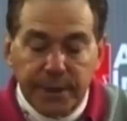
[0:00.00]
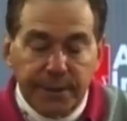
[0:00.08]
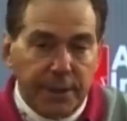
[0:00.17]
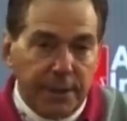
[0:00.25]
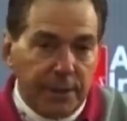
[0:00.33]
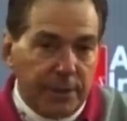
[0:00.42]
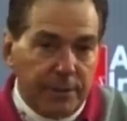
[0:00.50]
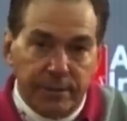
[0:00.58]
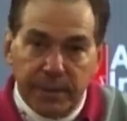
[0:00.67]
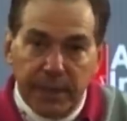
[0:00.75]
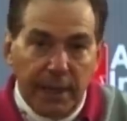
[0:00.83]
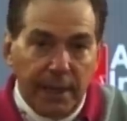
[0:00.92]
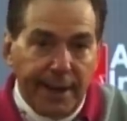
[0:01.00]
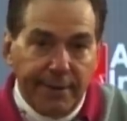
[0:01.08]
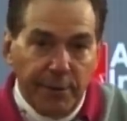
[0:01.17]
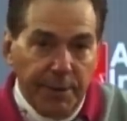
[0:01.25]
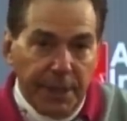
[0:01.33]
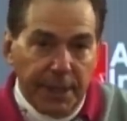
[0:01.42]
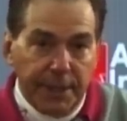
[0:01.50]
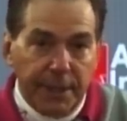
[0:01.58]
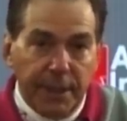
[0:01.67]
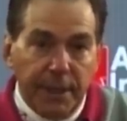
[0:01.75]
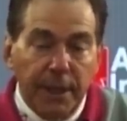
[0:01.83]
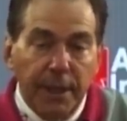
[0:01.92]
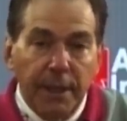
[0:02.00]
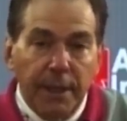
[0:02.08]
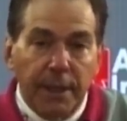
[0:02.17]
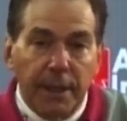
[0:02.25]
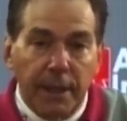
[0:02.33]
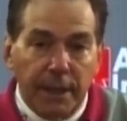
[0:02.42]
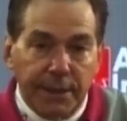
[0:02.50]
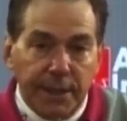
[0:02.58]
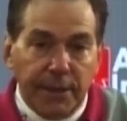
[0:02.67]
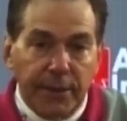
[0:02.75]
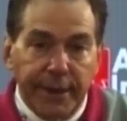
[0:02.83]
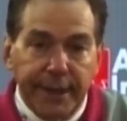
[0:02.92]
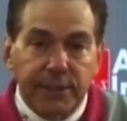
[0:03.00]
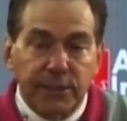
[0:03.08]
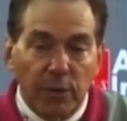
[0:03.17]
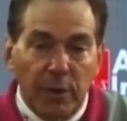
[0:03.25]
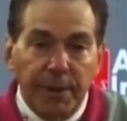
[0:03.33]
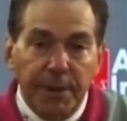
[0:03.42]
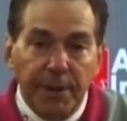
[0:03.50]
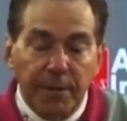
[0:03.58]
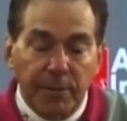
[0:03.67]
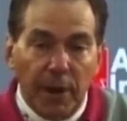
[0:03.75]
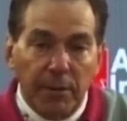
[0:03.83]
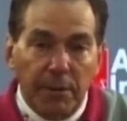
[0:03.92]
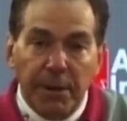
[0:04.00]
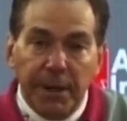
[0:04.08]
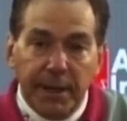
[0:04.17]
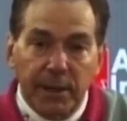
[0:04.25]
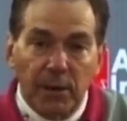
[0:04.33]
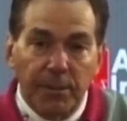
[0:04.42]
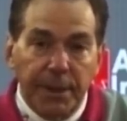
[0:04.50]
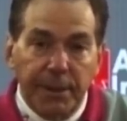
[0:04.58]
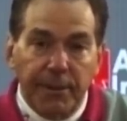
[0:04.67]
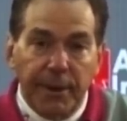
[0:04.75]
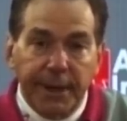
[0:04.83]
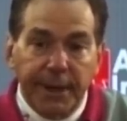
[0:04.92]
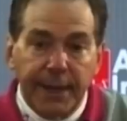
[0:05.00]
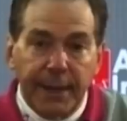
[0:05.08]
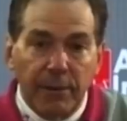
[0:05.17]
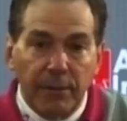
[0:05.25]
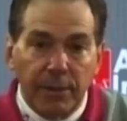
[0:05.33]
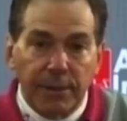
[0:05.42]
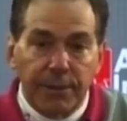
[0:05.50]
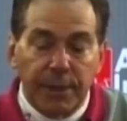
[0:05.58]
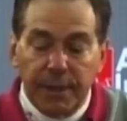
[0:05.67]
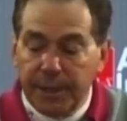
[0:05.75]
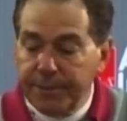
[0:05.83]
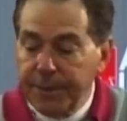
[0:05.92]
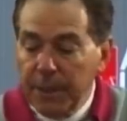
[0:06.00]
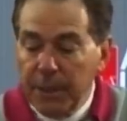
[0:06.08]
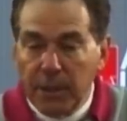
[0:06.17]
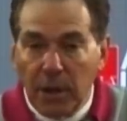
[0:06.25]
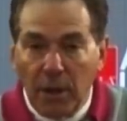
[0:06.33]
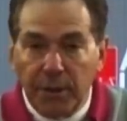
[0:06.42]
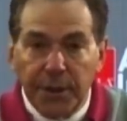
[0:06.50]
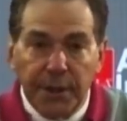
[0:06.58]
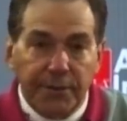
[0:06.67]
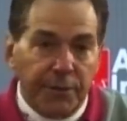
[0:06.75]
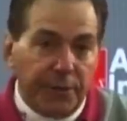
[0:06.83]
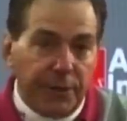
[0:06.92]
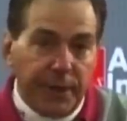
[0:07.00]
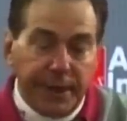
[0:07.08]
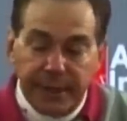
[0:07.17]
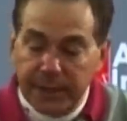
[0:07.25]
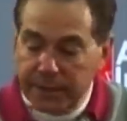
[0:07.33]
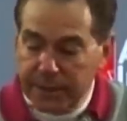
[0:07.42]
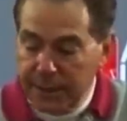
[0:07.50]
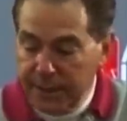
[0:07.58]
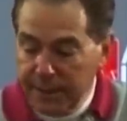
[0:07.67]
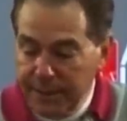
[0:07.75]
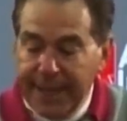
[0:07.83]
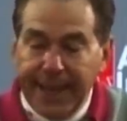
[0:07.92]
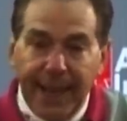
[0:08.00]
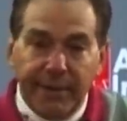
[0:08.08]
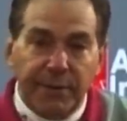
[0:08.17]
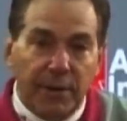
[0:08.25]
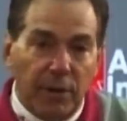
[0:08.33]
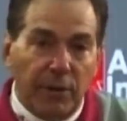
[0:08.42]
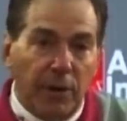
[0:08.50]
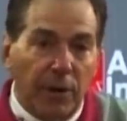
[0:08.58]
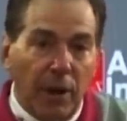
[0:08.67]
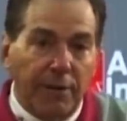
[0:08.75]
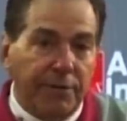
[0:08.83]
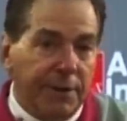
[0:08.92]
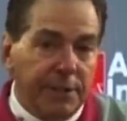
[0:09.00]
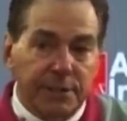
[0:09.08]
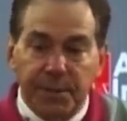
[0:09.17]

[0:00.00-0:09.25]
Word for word: I think they've got a lot of ability. Uh, I think their head's swimming probably a little bit right now with uh, all the different things that they have to learn on offense.